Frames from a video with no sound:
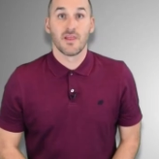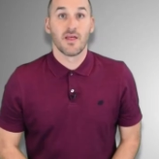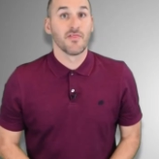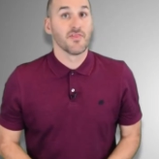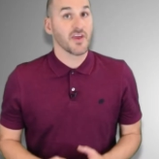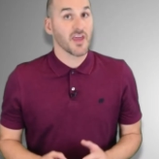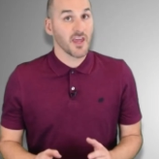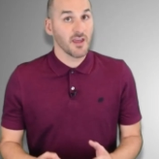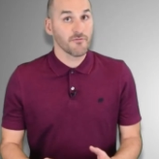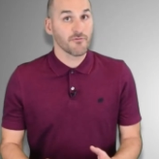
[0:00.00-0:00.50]

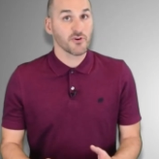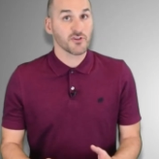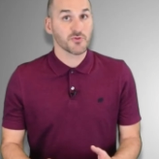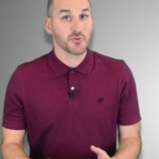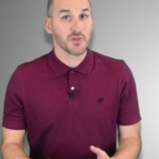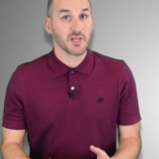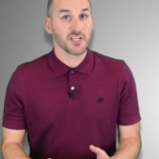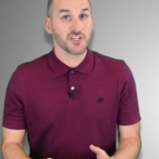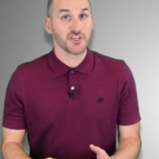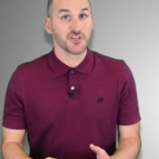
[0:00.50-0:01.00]
The inverse
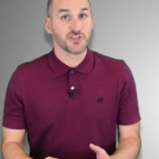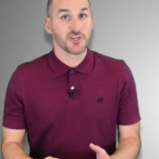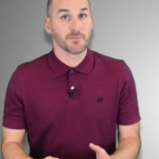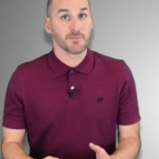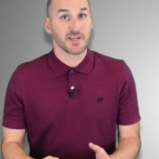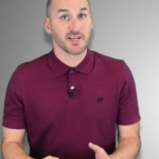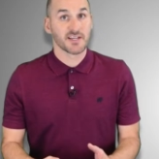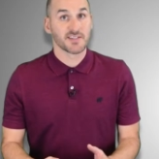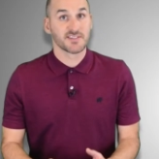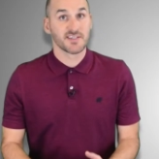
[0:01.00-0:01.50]
relationship
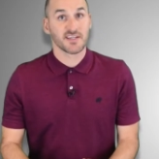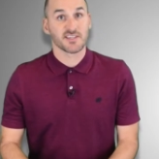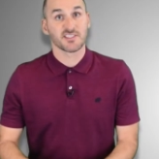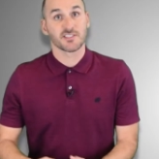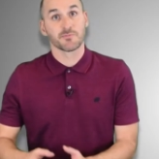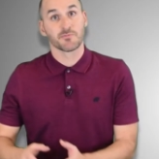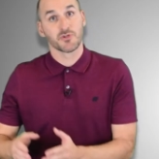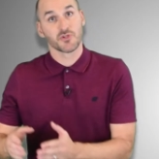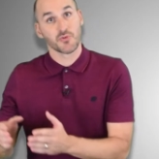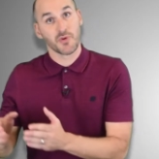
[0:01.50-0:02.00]
that exists
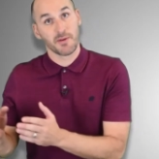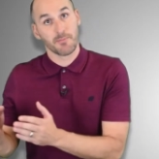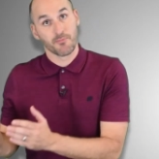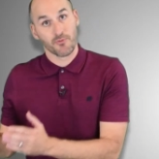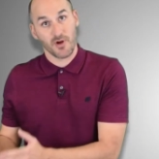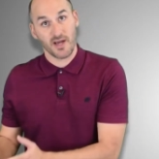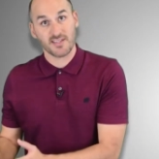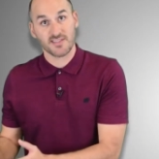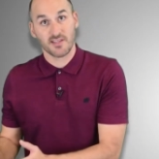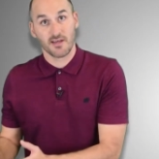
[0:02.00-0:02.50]
between
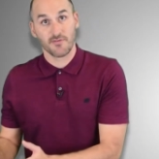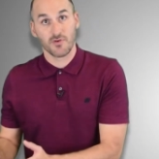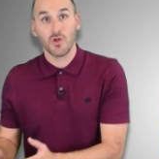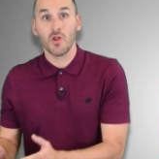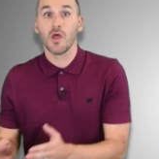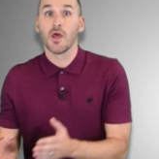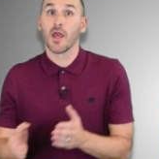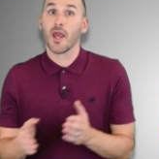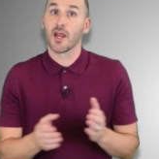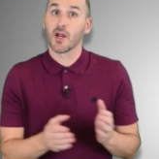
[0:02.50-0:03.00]
price
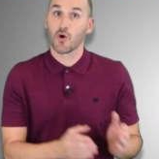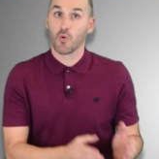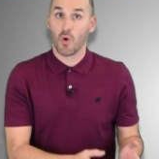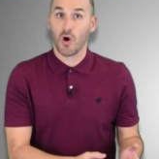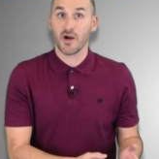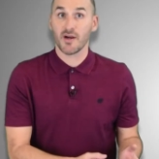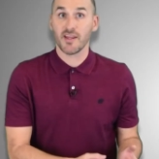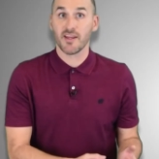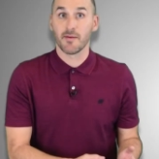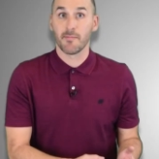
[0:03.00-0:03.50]
level and
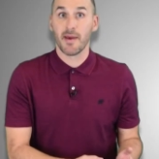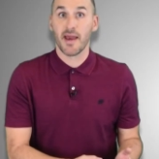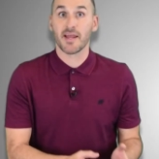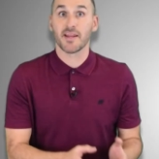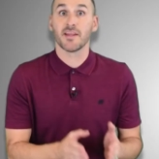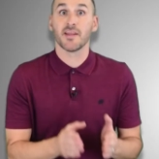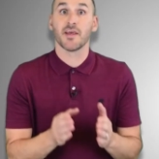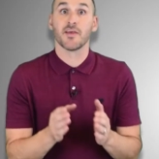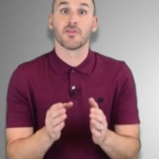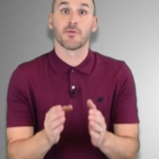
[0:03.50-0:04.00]
quantity
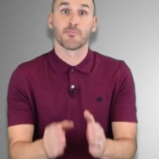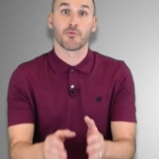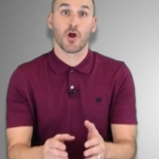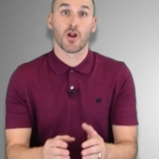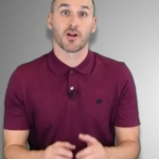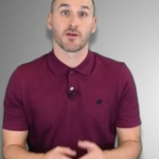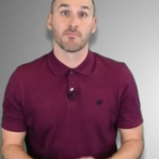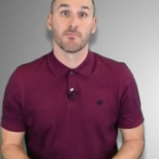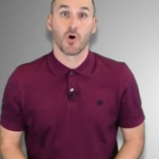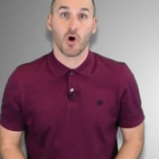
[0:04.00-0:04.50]
demanded in the
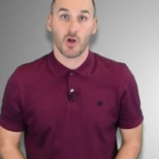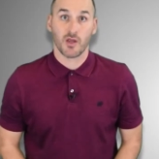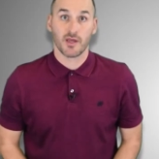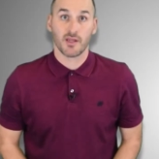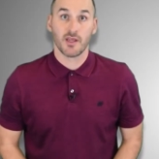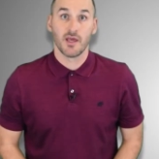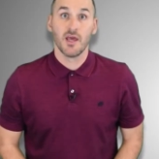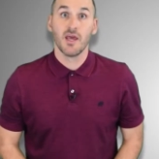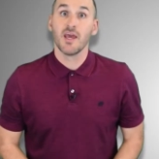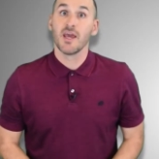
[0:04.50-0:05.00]
product market
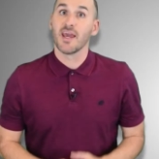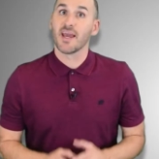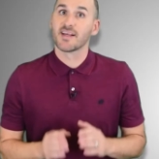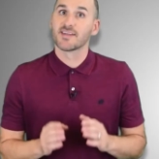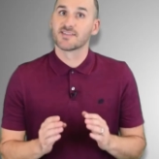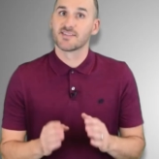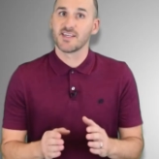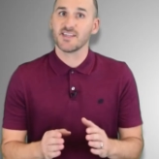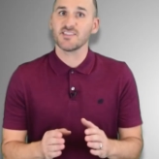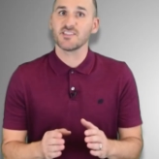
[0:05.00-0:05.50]

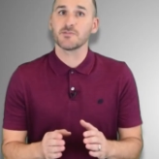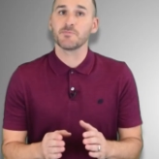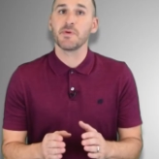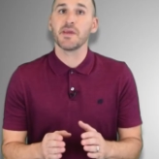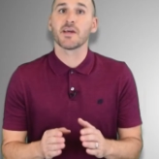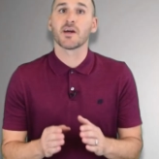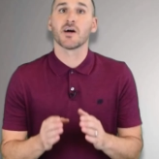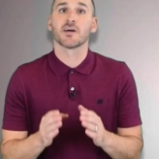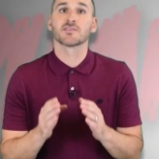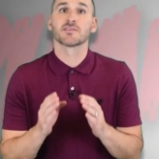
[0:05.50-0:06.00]
exists
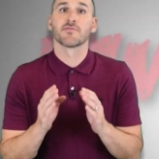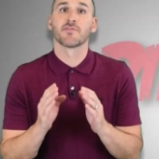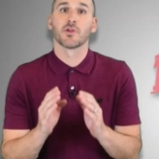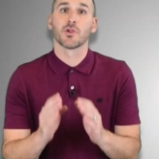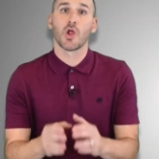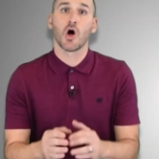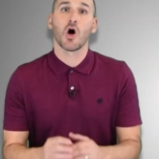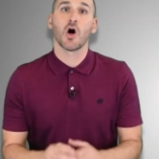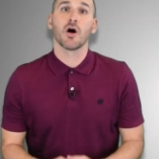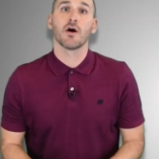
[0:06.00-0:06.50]
because of the
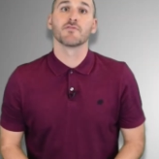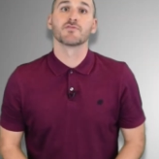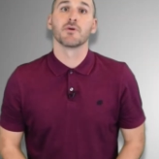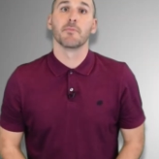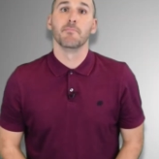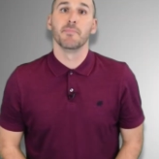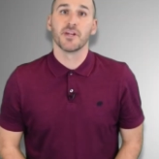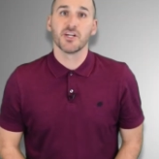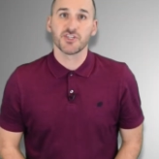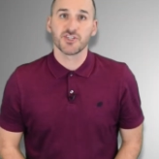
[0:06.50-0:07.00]
law of
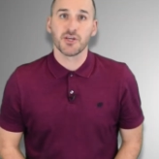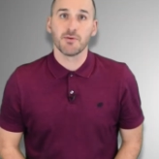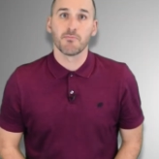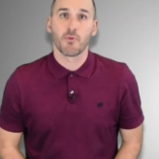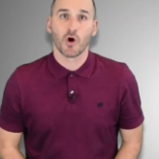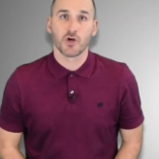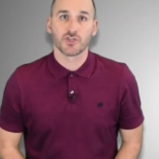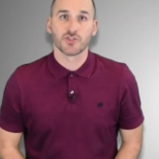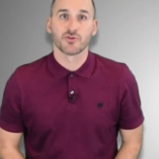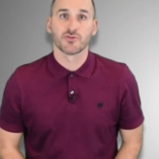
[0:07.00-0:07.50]
diminishing
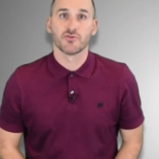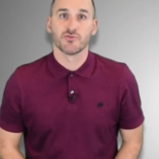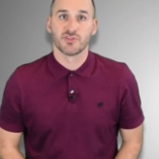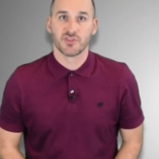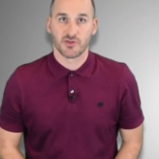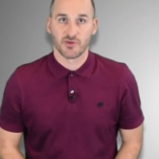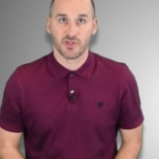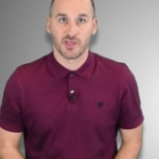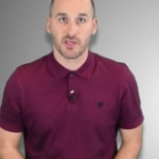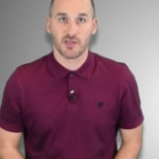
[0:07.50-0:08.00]
marginal
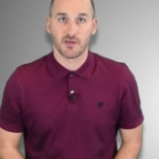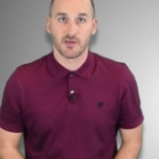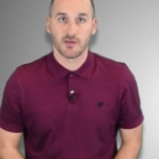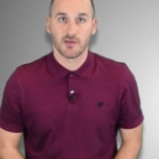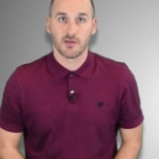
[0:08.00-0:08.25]
utility.